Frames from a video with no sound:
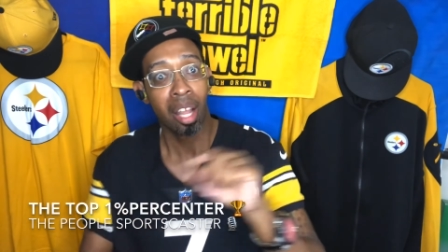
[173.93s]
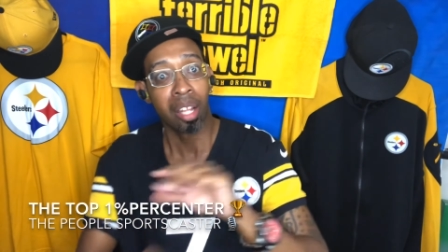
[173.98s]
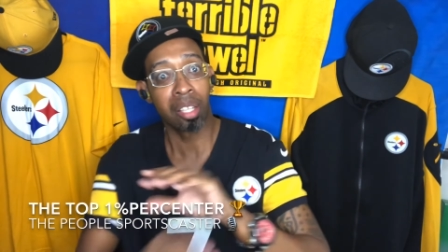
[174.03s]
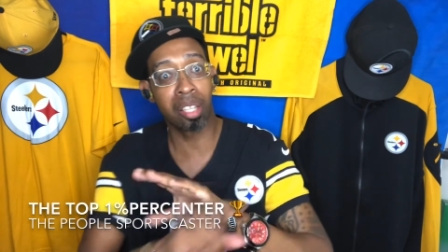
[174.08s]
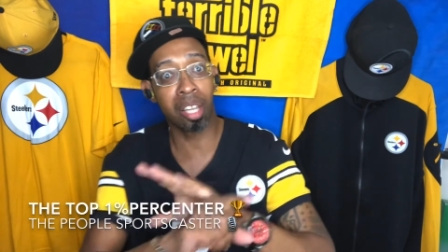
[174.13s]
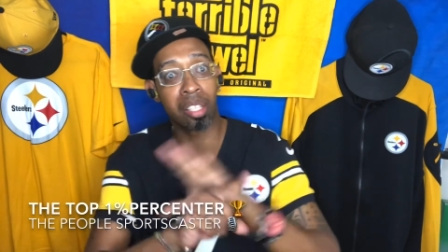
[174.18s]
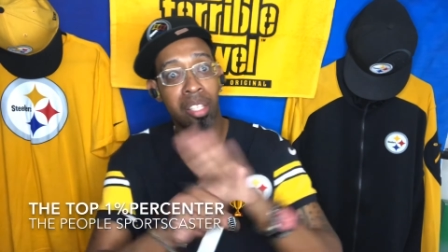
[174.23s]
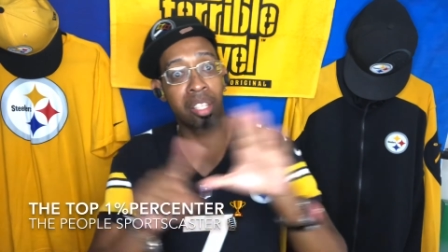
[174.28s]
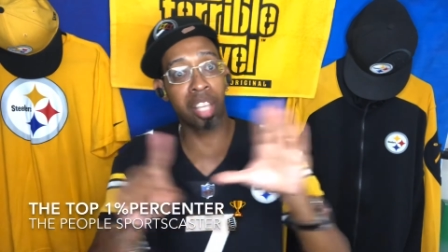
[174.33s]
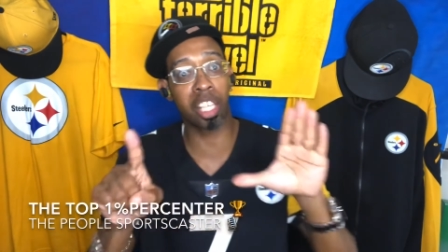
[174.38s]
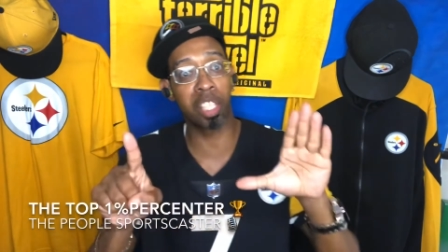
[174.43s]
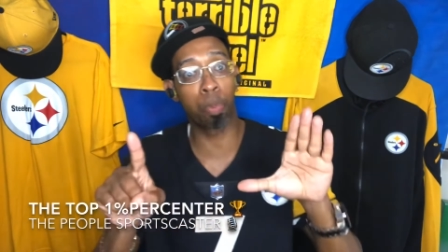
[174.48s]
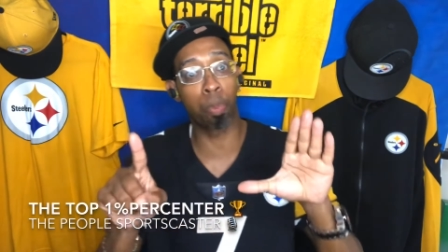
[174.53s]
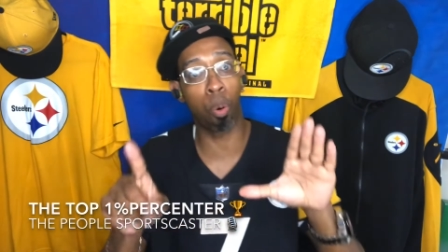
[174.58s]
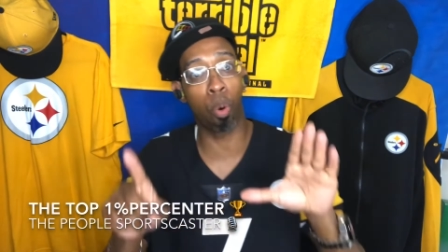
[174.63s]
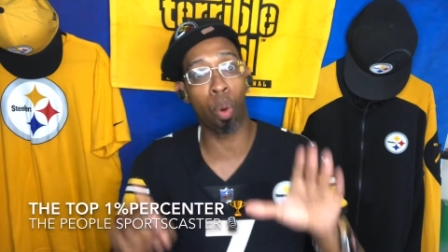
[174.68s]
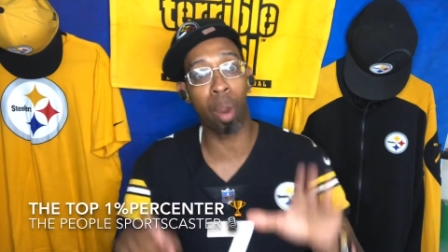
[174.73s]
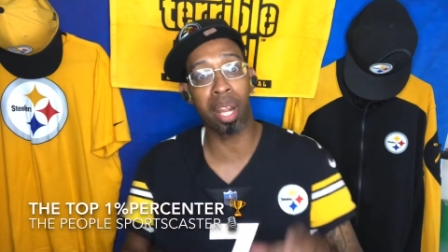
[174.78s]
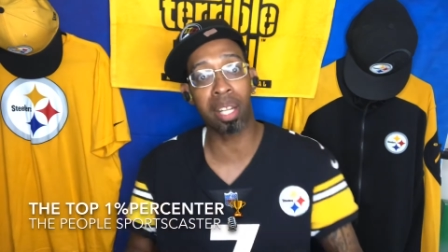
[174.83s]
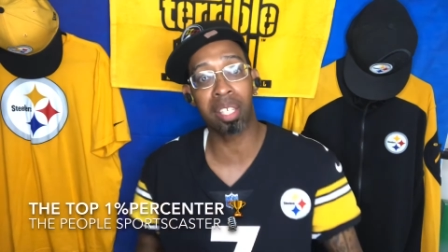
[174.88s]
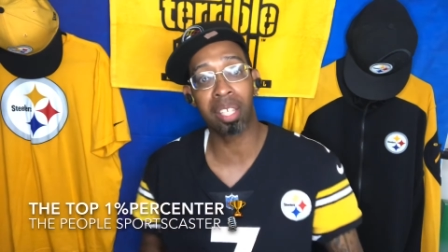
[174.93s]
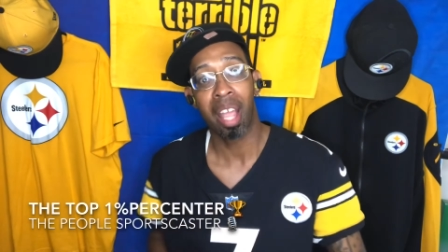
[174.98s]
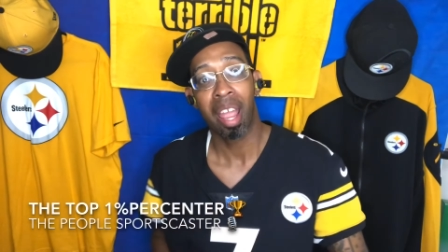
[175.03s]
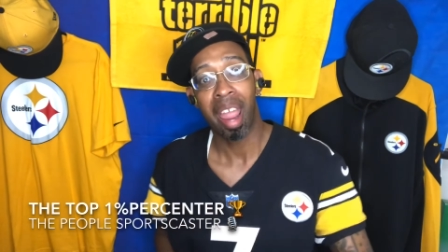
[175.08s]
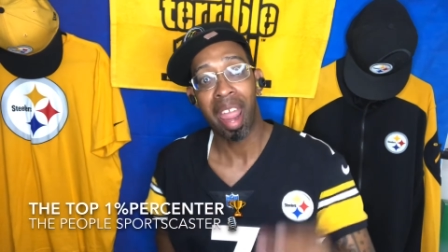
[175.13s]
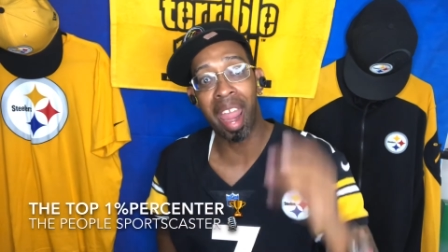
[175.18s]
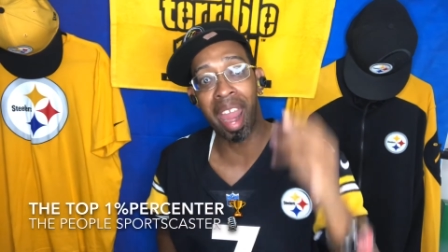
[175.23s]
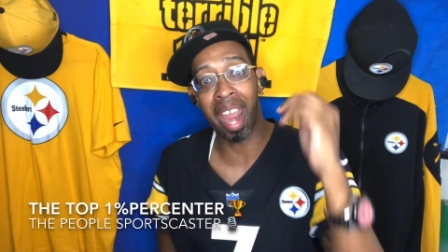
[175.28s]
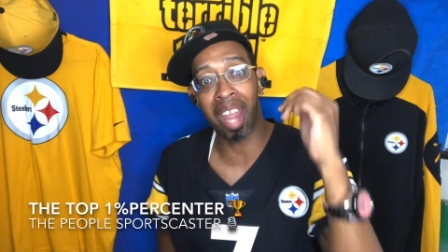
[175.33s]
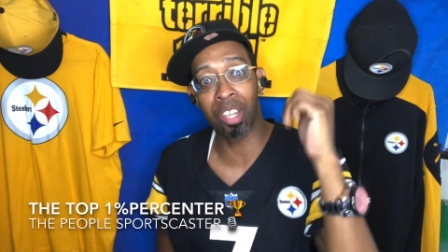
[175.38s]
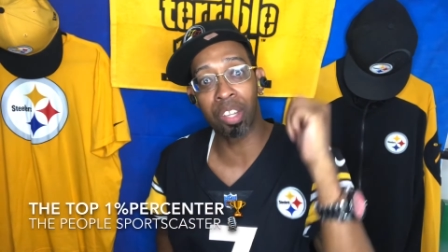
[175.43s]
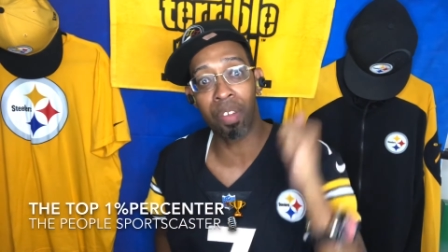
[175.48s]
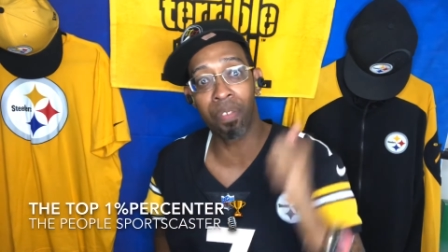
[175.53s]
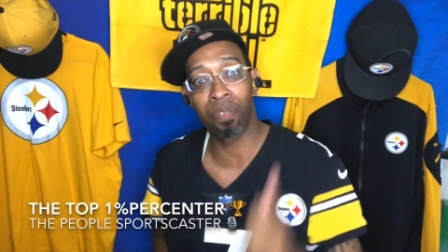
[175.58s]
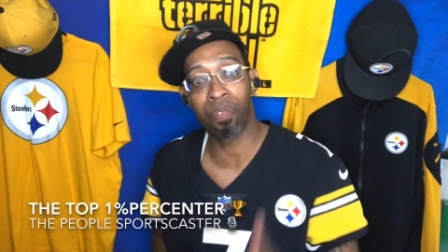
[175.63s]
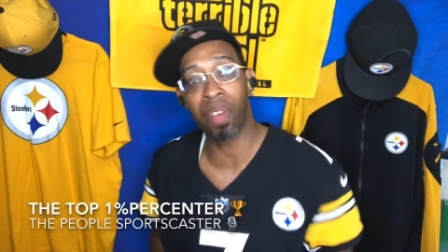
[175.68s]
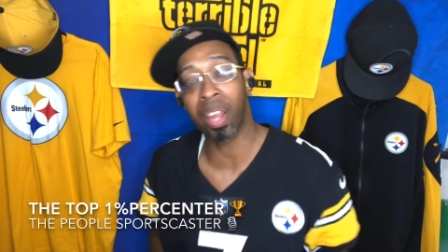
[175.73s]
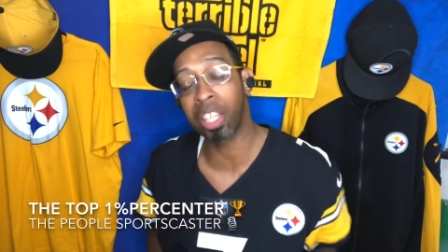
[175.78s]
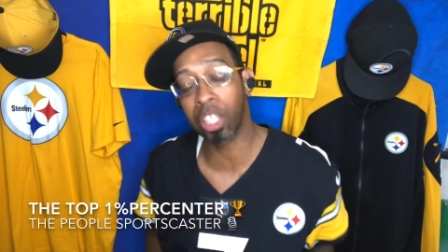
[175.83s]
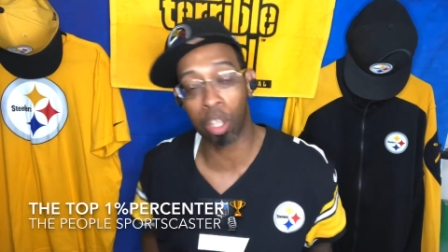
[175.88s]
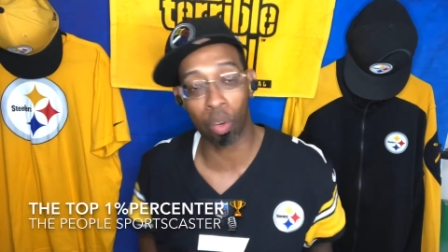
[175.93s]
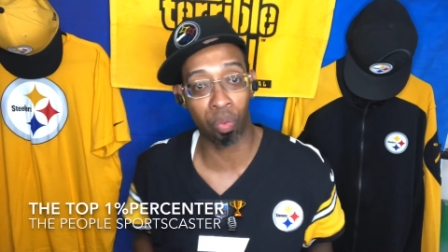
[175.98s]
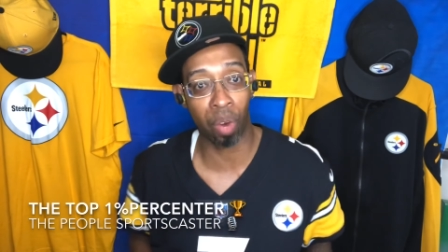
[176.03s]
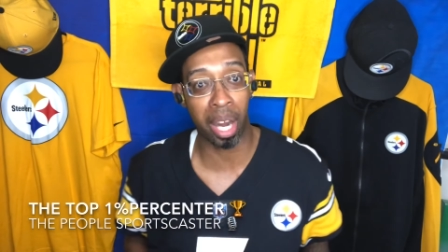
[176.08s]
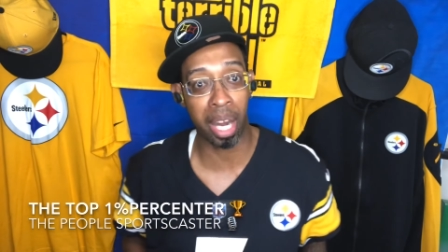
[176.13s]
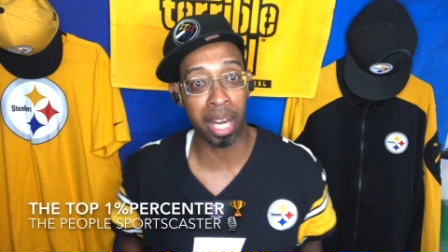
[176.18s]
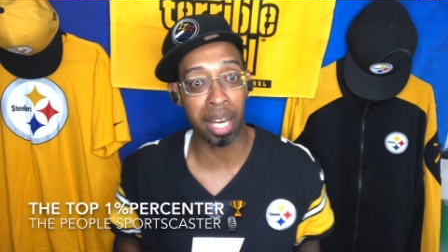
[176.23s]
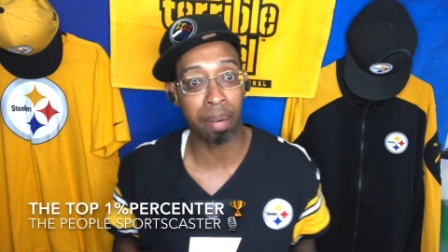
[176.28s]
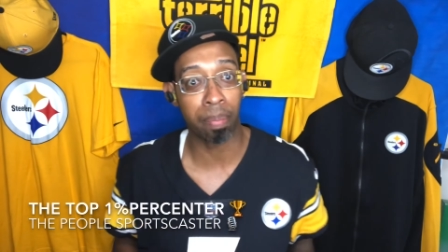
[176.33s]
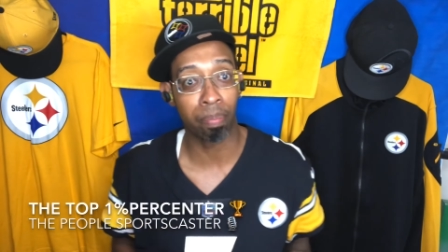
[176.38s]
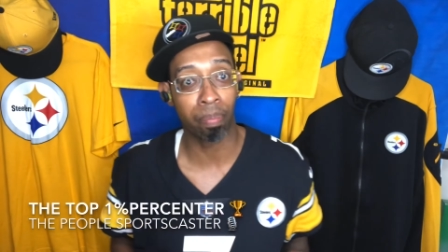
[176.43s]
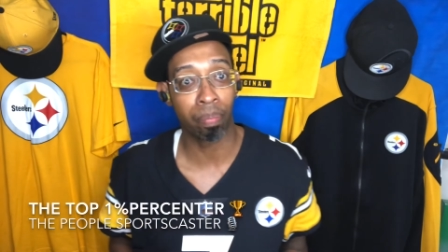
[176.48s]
to six points and the victory.